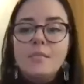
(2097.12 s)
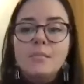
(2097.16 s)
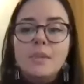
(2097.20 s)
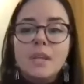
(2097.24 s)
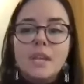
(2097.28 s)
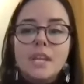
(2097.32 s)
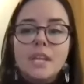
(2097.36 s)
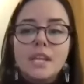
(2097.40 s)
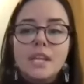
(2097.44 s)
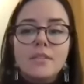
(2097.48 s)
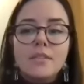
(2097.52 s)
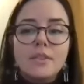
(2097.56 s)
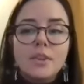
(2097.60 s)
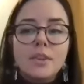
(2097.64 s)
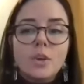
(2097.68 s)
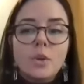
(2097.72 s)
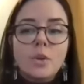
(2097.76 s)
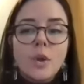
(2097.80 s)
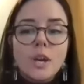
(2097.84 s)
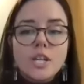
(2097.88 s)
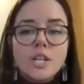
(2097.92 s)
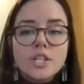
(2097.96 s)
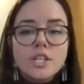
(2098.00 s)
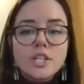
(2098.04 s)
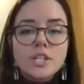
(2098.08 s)
Many of the
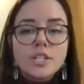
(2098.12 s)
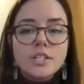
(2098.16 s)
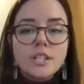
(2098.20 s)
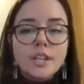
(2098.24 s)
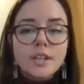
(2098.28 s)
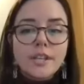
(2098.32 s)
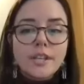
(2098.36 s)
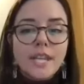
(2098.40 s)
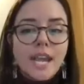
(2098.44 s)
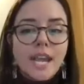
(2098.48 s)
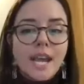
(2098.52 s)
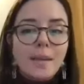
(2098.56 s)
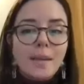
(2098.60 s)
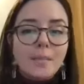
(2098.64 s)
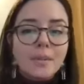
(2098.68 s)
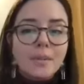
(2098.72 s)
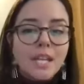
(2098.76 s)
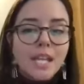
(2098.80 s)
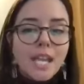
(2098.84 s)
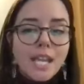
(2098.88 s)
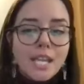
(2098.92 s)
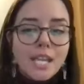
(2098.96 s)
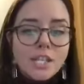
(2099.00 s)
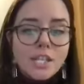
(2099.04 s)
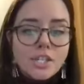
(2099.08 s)
questions on the
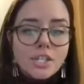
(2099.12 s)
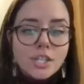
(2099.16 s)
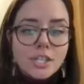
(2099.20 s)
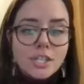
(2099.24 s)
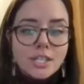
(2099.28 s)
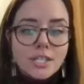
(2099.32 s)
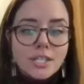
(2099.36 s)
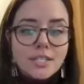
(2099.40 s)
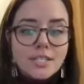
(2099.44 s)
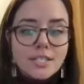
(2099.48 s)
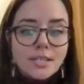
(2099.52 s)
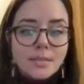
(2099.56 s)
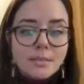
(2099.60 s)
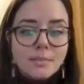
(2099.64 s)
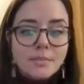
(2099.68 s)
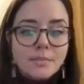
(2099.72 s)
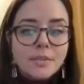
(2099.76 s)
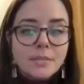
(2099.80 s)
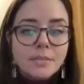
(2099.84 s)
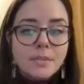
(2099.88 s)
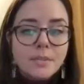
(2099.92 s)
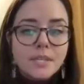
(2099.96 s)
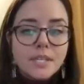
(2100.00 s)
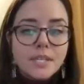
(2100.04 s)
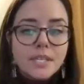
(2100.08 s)
application seem to
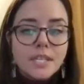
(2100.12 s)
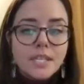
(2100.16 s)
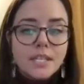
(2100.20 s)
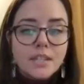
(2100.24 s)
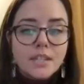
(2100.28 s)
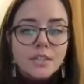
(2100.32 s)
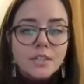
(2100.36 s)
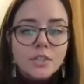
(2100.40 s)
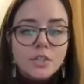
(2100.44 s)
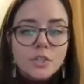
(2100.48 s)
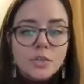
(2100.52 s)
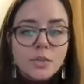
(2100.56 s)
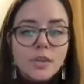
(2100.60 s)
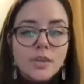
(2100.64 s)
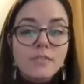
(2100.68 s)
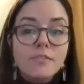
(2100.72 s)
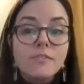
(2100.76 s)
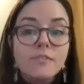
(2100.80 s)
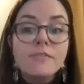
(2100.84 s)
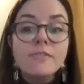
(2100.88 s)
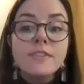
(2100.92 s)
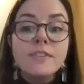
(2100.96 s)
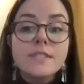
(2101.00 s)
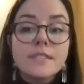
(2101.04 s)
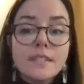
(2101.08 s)
be geared to a
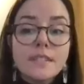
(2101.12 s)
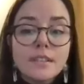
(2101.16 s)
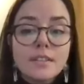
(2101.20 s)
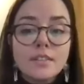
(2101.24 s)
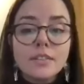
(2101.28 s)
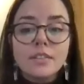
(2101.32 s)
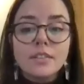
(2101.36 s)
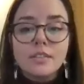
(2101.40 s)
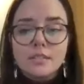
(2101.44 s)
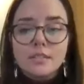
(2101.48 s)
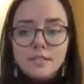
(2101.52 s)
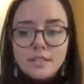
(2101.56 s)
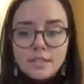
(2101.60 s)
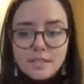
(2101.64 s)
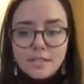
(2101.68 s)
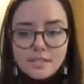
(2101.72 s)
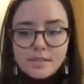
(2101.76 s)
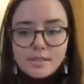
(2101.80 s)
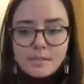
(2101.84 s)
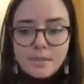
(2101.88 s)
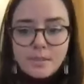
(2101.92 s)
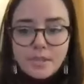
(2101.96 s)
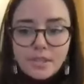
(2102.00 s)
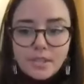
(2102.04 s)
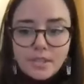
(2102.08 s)
physical
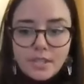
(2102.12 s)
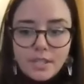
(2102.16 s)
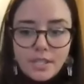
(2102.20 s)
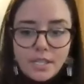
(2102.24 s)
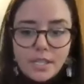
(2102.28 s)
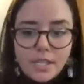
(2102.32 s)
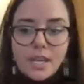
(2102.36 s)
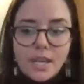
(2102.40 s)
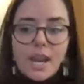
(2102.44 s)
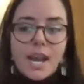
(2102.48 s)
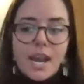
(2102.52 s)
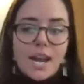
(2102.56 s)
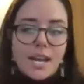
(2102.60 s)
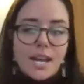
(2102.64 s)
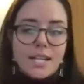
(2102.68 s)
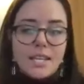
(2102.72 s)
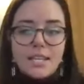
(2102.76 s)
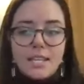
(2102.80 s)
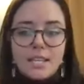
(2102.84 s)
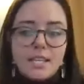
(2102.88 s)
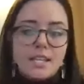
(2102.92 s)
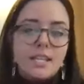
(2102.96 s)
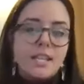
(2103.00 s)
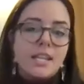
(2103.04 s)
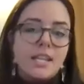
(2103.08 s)
disability,
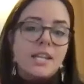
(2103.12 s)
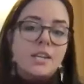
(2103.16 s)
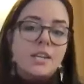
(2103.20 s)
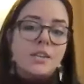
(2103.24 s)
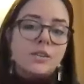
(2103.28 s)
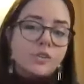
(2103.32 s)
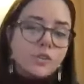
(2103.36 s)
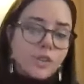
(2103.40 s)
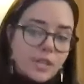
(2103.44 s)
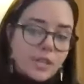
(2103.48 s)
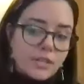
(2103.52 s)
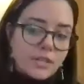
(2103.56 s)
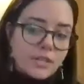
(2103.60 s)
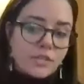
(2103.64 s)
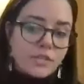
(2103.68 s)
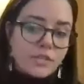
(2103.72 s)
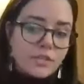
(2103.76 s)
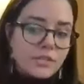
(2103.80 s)
i.e., can you dress